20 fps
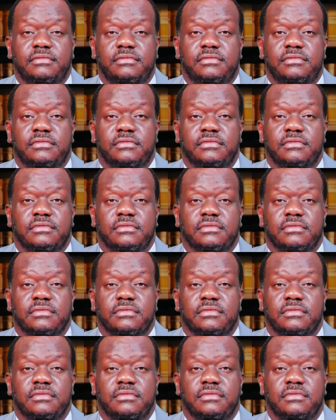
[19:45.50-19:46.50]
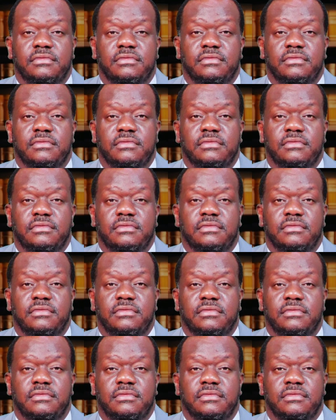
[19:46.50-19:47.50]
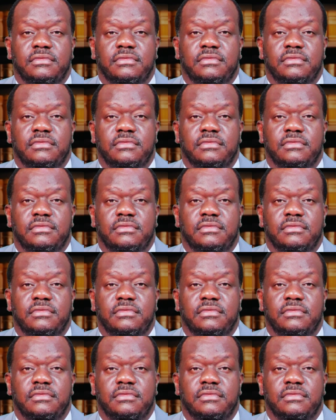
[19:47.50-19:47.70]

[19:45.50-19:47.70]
(silence)